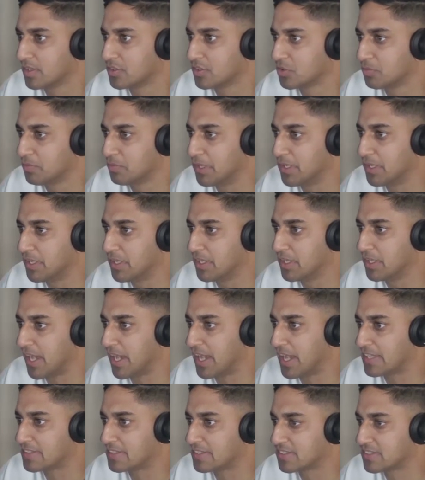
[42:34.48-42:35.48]
So Mia
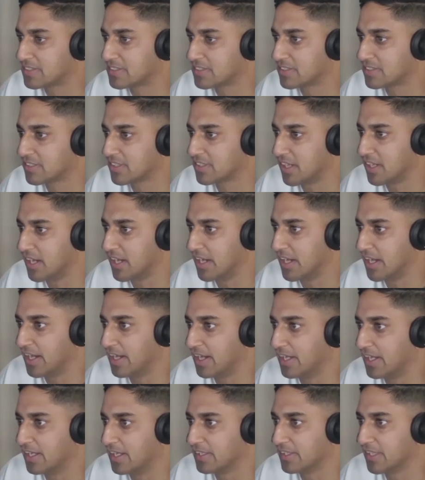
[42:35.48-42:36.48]
asks
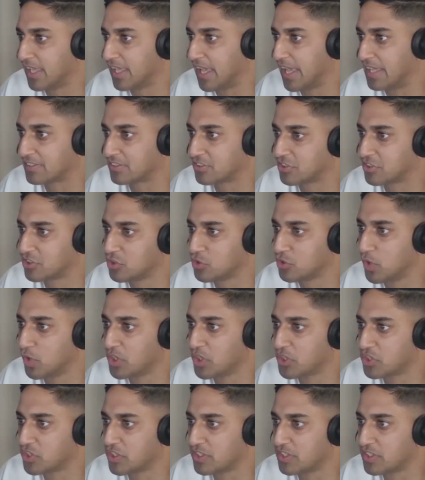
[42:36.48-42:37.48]
two
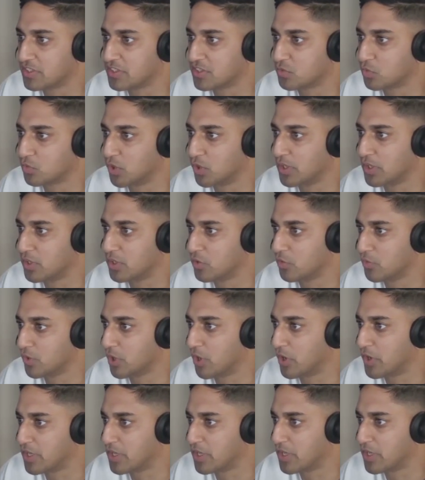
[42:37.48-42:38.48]
questions. One
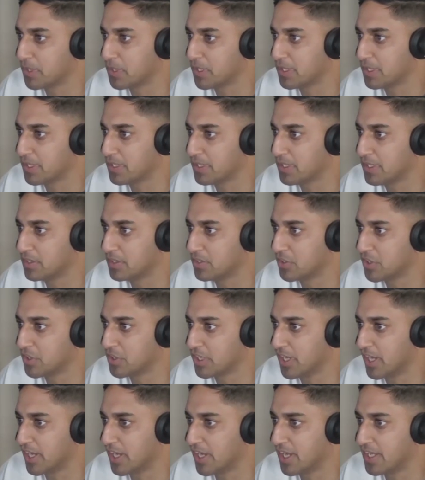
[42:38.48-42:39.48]
regarding
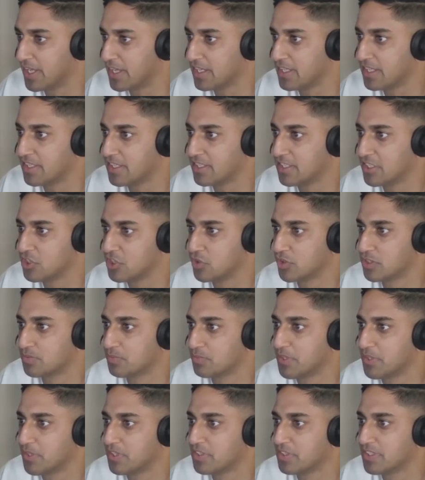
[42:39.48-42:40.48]
P39. Did you
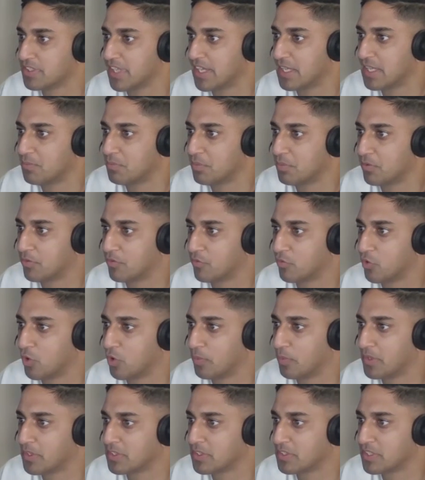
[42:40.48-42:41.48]
experience any
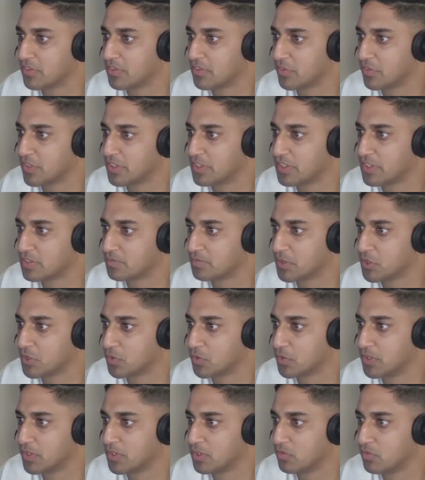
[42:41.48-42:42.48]
performance difference
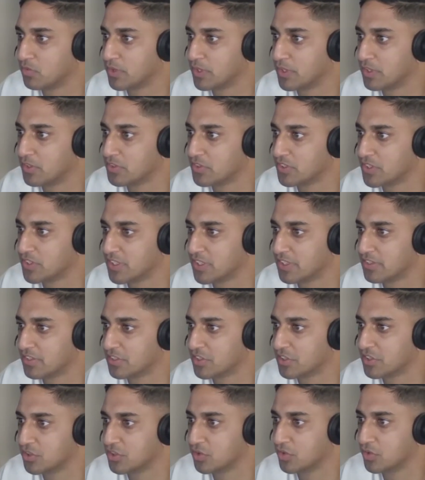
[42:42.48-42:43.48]
between the real
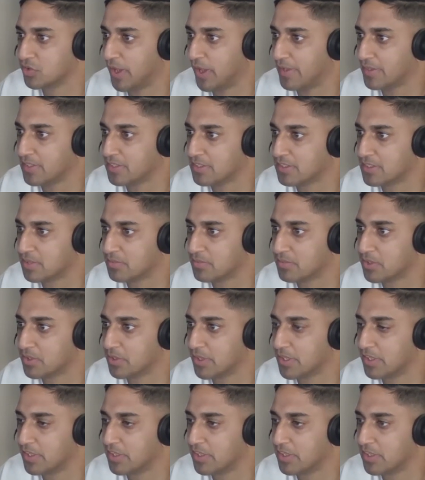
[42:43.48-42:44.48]
CS2 and the
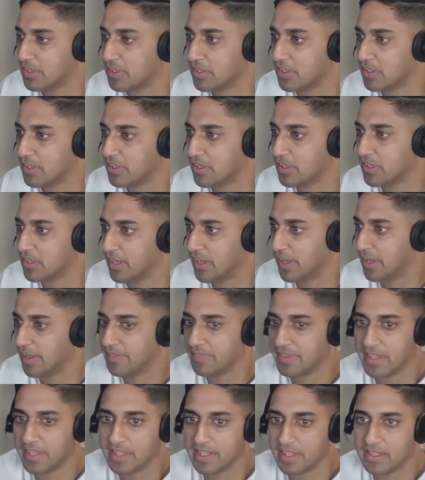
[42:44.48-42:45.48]
simulator?
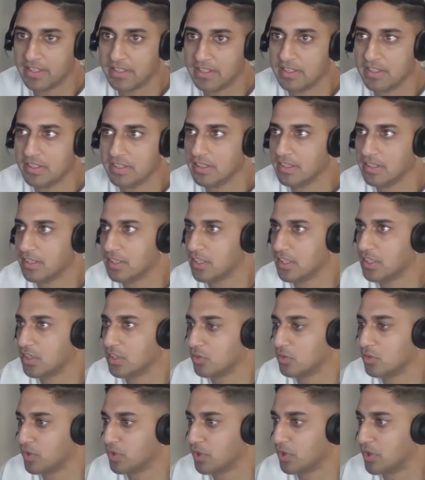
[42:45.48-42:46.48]
And then
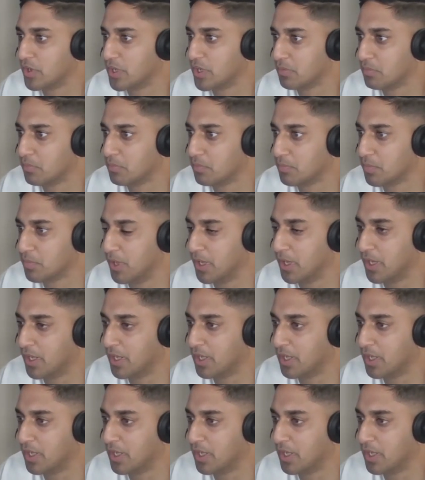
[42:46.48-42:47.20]
regarding